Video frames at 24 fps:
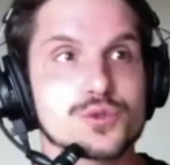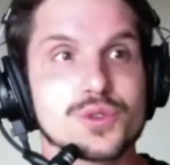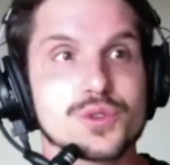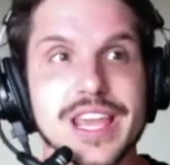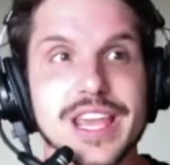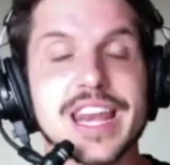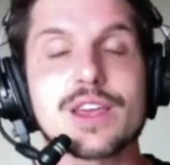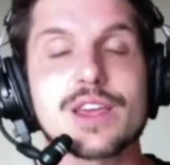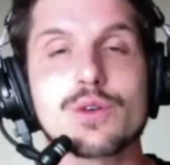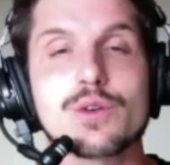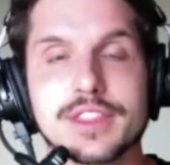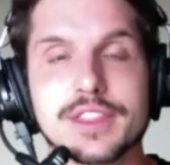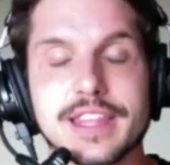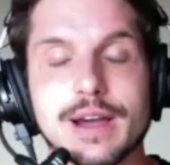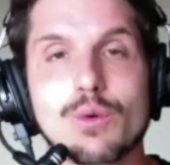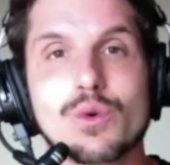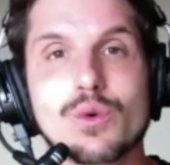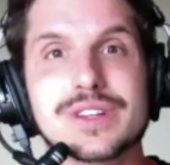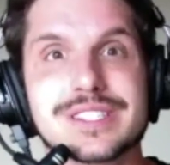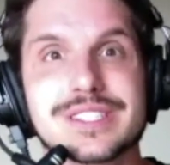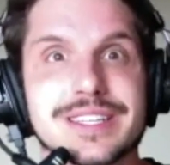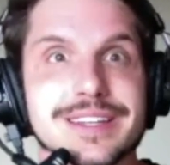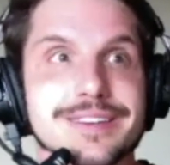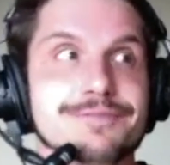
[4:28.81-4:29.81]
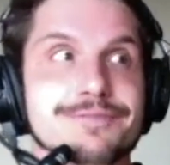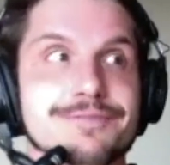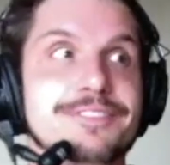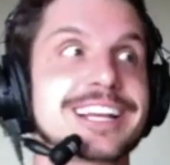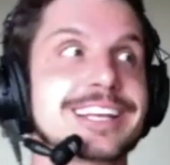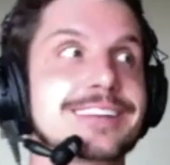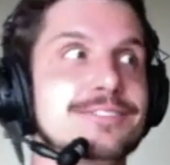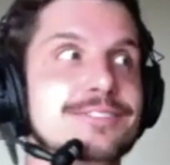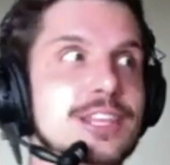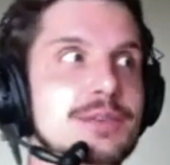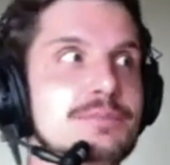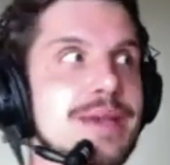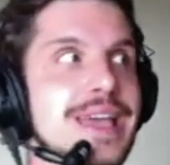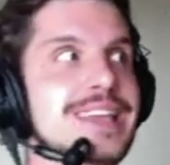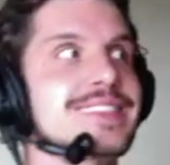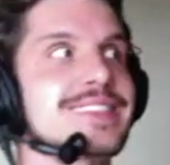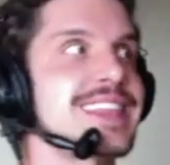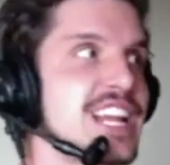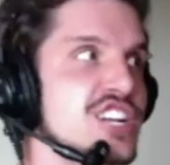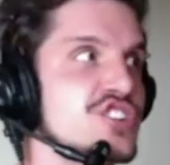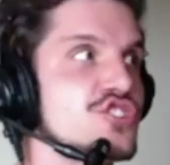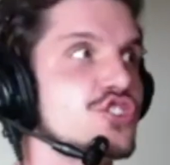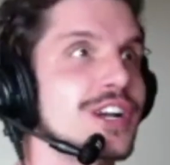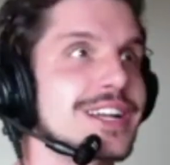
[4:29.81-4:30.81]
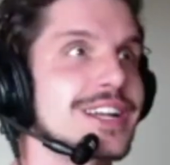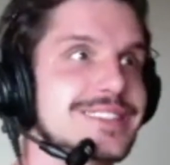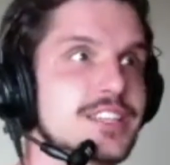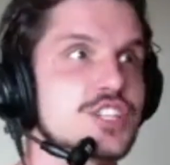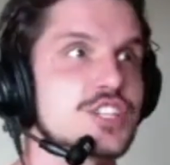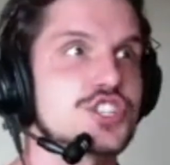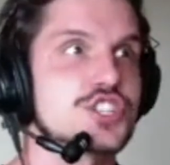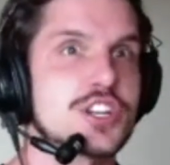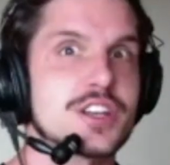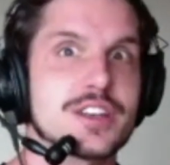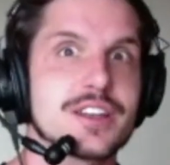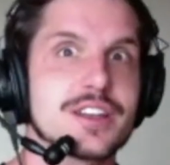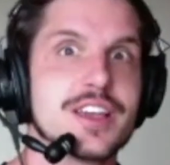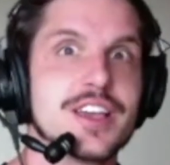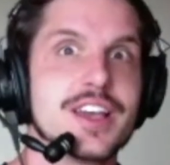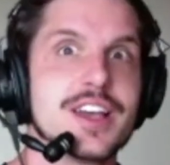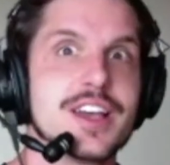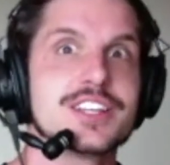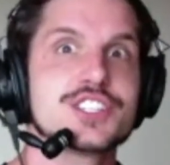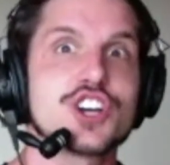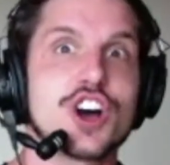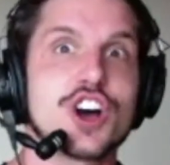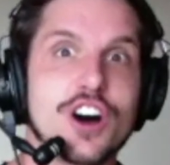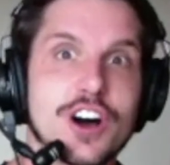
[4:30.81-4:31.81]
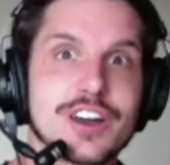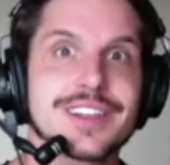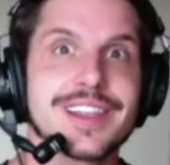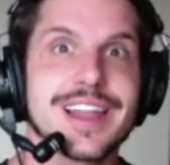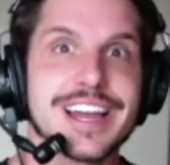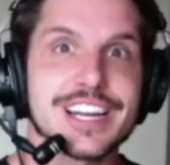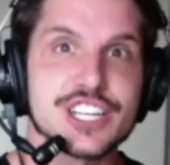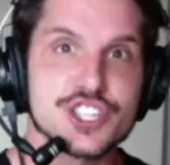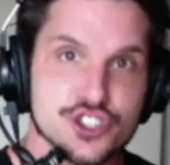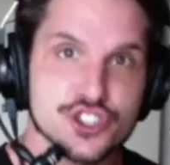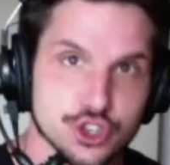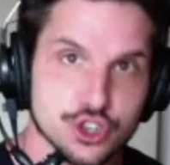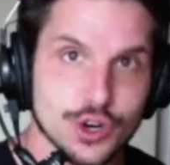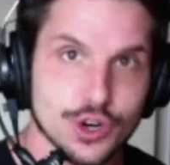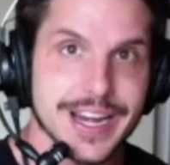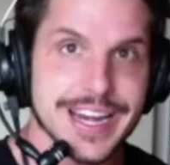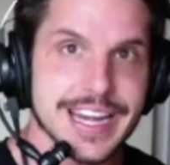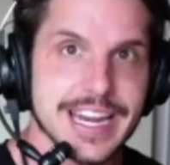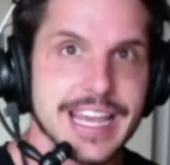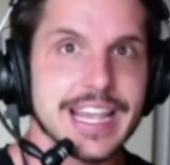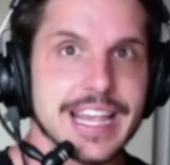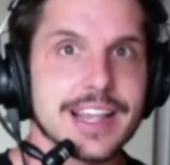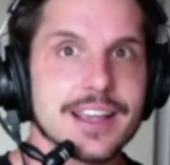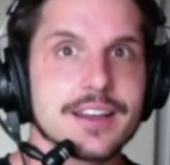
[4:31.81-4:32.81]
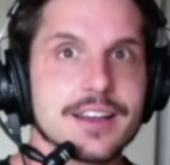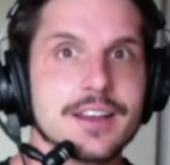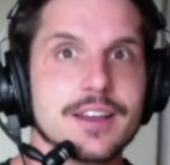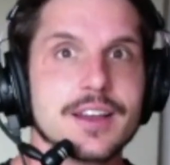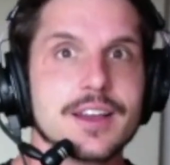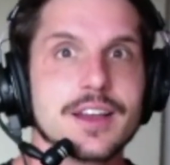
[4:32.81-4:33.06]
really anyone that wants to effectively make that transition to online training,